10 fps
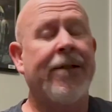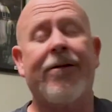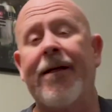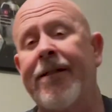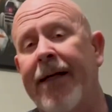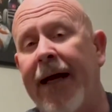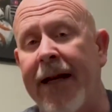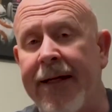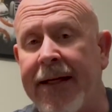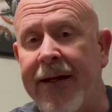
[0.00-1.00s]
So I
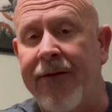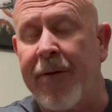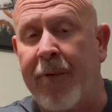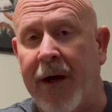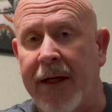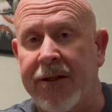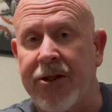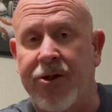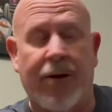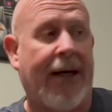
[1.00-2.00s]
decided to give the product a
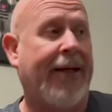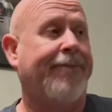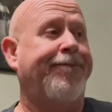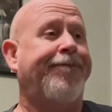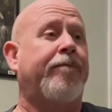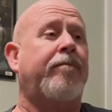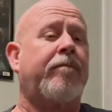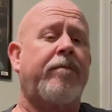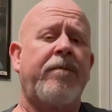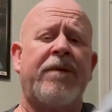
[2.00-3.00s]
try.
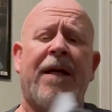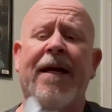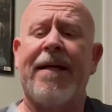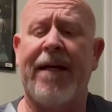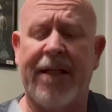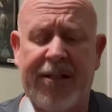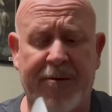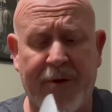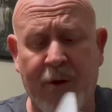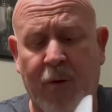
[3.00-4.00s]
I needed
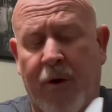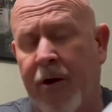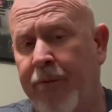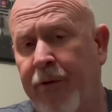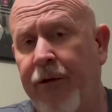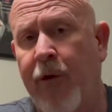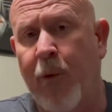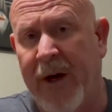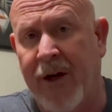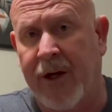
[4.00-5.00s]
some new waterproof
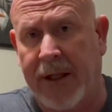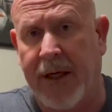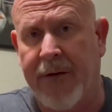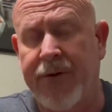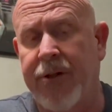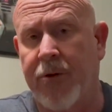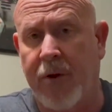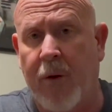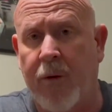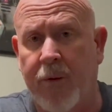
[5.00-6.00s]
winter gloves, so
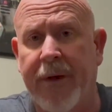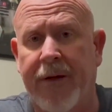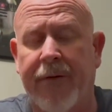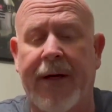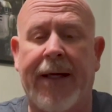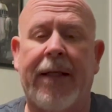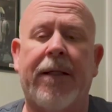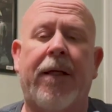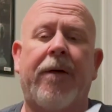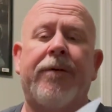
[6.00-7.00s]
cold weather riding
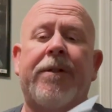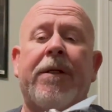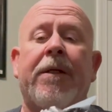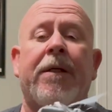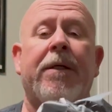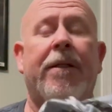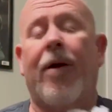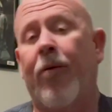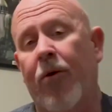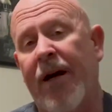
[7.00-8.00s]
gloves
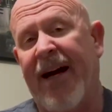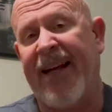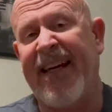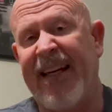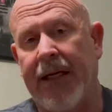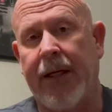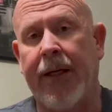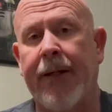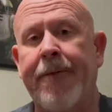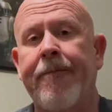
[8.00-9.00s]
that were not heated.
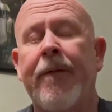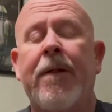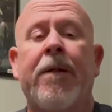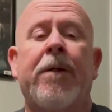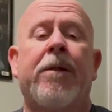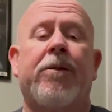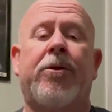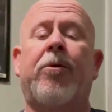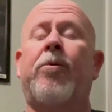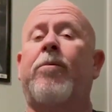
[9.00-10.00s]

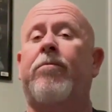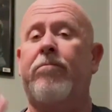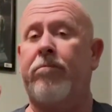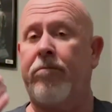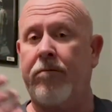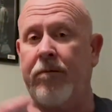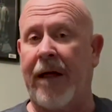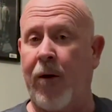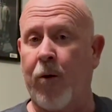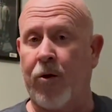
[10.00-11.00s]
So
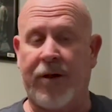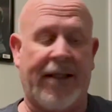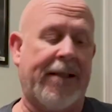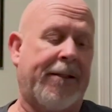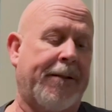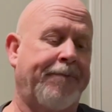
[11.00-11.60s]
I ordered these.